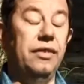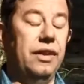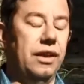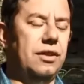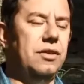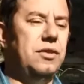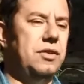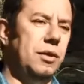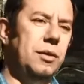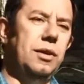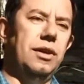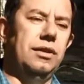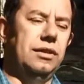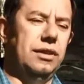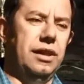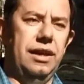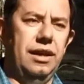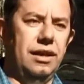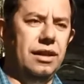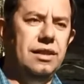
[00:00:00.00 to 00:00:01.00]
they control it
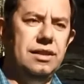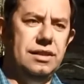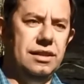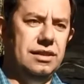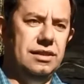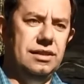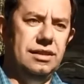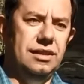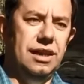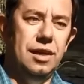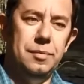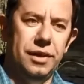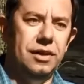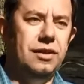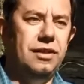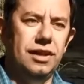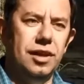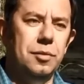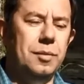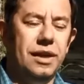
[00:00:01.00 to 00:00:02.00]
on dialysis? Am I
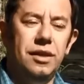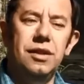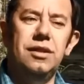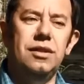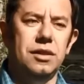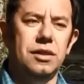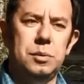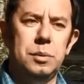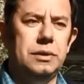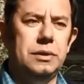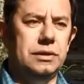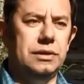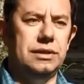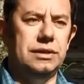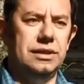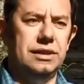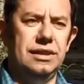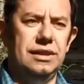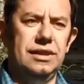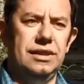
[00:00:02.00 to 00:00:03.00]
going to come out of hospital?
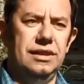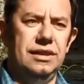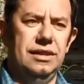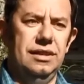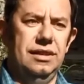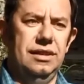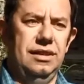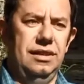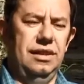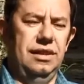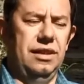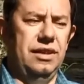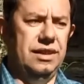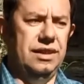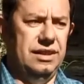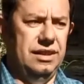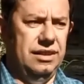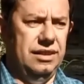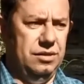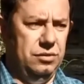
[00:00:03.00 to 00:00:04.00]
And
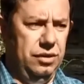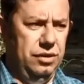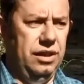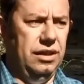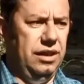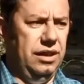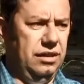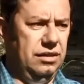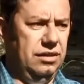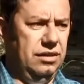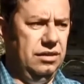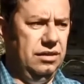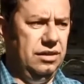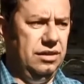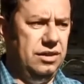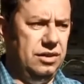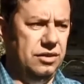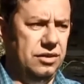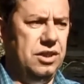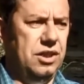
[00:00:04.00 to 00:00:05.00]
it's really
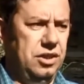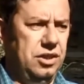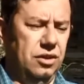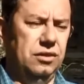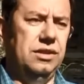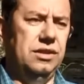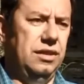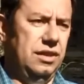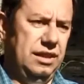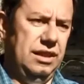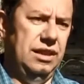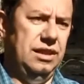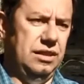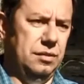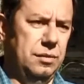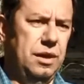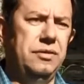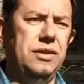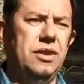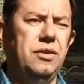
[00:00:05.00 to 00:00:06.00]
such a shock to the
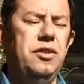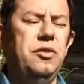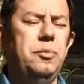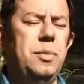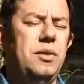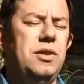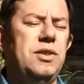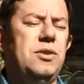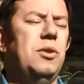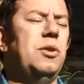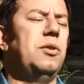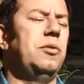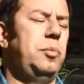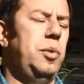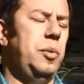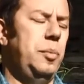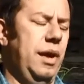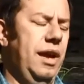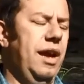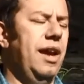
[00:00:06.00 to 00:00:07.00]
system, even though you've been sort of
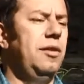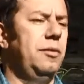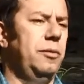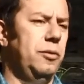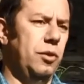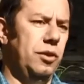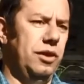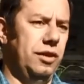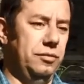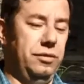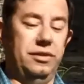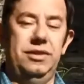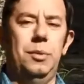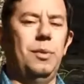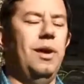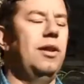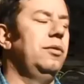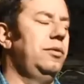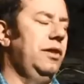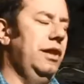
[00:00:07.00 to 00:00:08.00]
prepared for it for
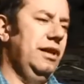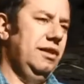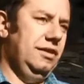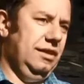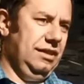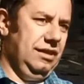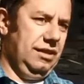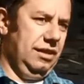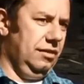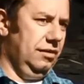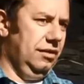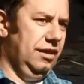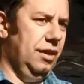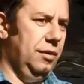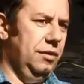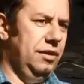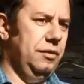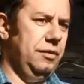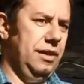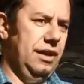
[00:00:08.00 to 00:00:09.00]
12 years or so,
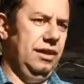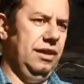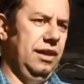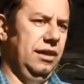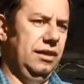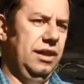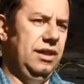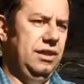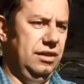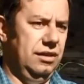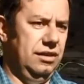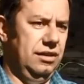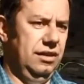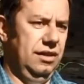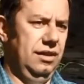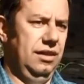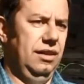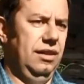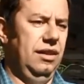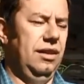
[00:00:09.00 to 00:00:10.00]
knowing you've had a condition.
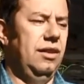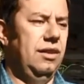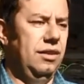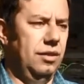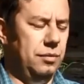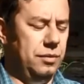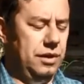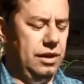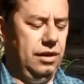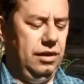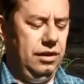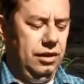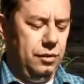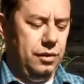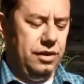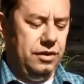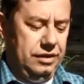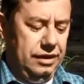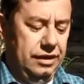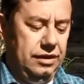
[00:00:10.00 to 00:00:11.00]
The day
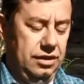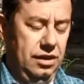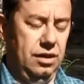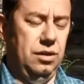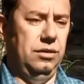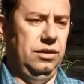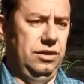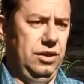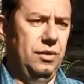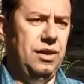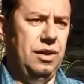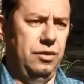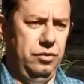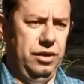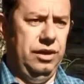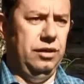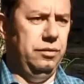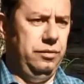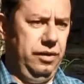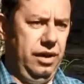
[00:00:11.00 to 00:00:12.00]
you're actually told you have
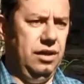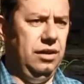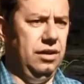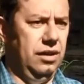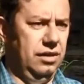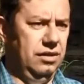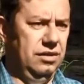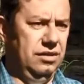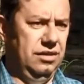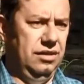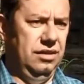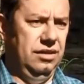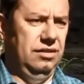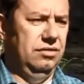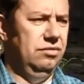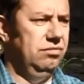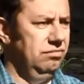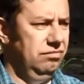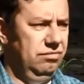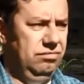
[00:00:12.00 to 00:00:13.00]
renal failure,
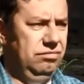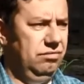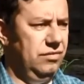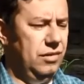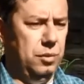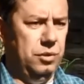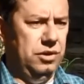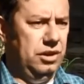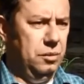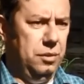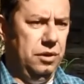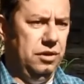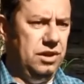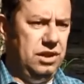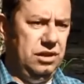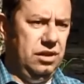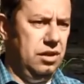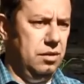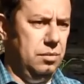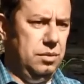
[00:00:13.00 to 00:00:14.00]
your
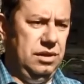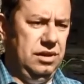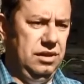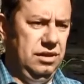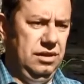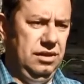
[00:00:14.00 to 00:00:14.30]
world stops.